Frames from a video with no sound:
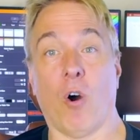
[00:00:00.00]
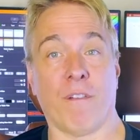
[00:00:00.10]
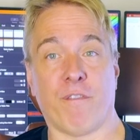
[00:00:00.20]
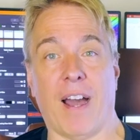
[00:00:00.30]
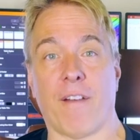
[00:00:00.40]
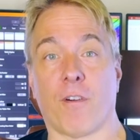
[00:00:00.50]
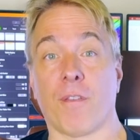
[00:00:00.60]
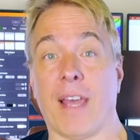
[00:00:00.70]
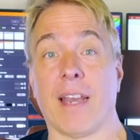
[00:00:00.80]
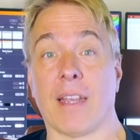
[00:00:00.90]
on
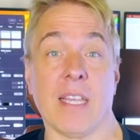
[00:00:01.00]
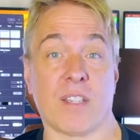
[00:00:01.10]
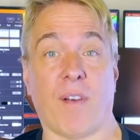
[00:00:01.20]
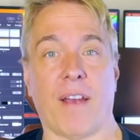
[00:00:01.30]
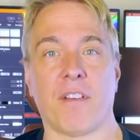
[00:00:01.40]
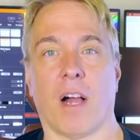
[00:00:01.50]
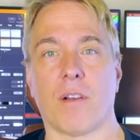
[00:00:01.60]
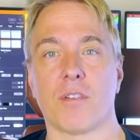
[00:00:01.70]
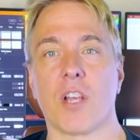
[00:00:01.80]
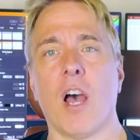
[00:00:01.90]
Fiverr that is
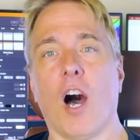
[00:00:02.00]
$5,